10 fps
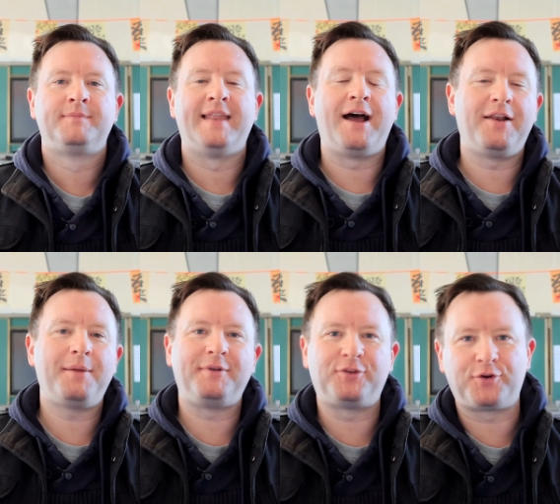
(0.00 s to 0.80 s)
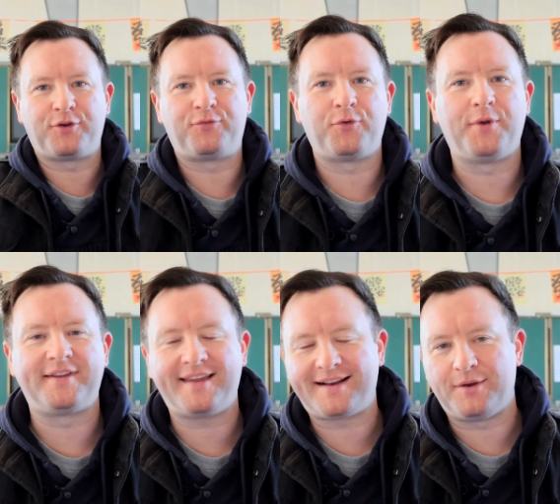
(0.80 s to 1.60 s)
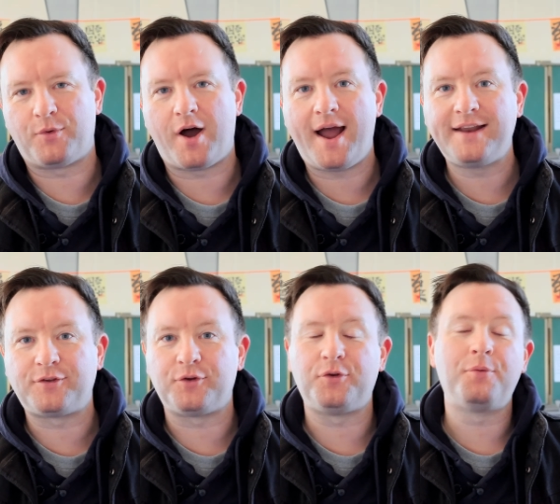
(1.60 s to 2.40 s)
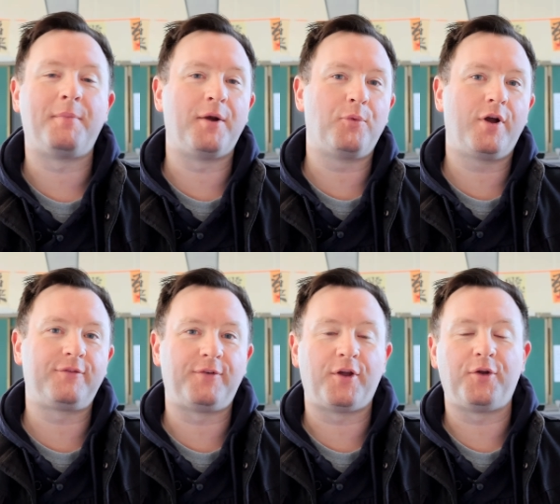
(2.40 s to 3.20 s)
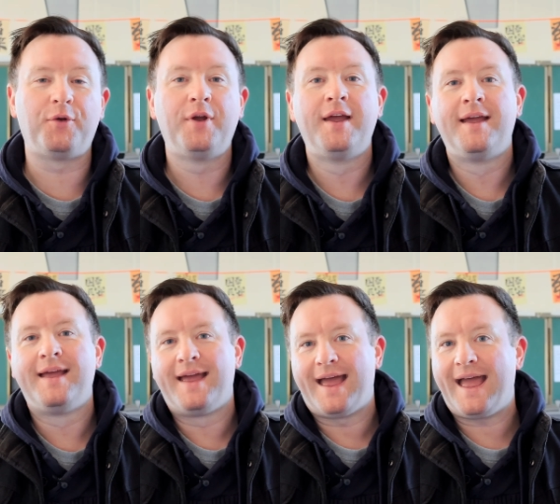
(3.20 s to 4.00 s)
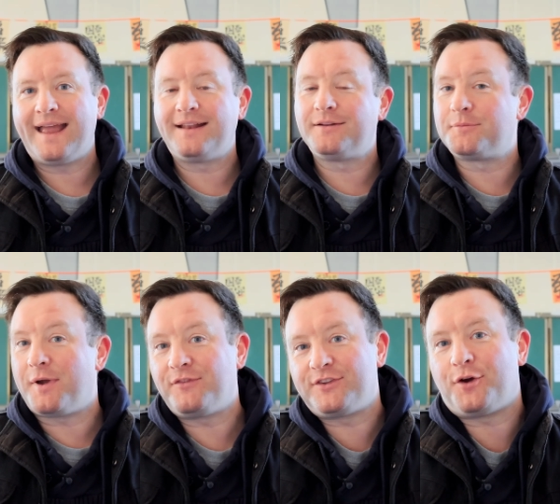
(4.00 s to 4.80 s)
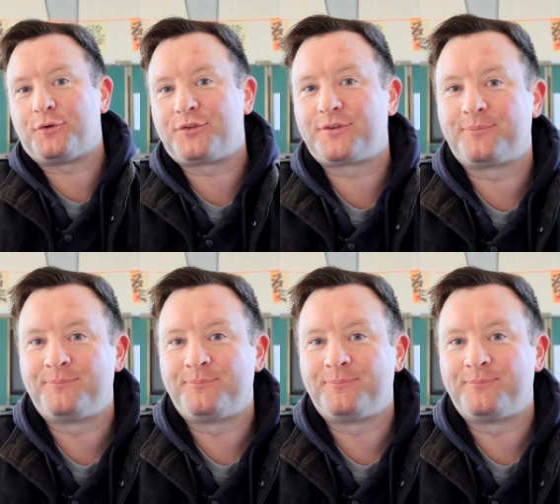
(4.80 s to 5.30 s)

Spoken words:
Now let me talk you through exactly what I do, my workflow, and my results.